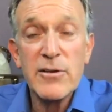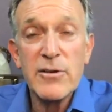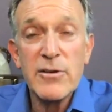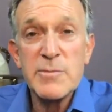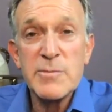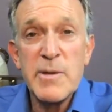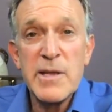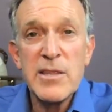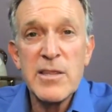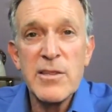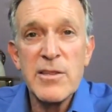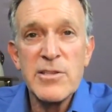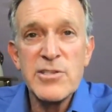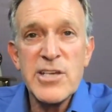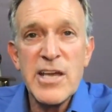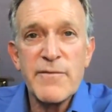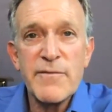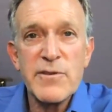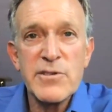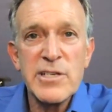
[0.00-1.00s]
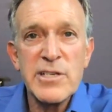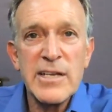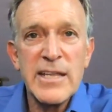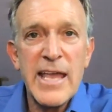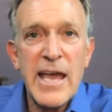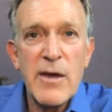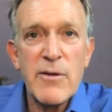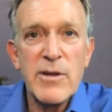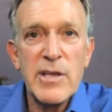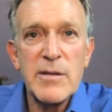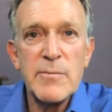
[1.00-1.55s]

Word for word: to speak to the Jefferson County